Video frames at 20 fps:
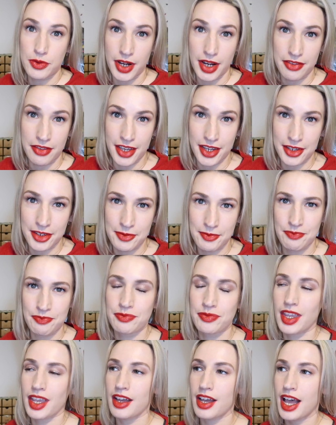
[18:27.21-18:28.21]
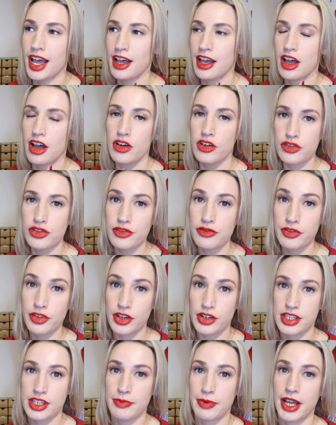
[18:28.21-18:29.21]
I think? At
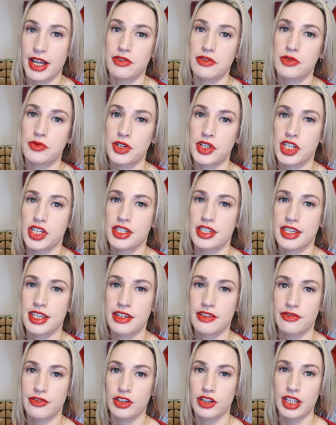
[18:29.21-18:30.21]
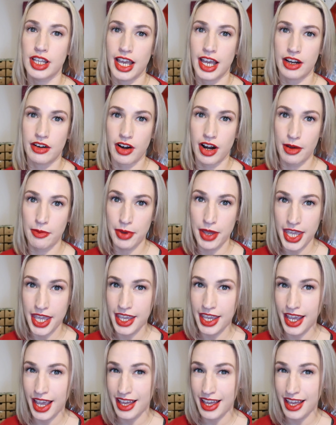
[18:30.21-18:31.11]
£140, which is the full RRP,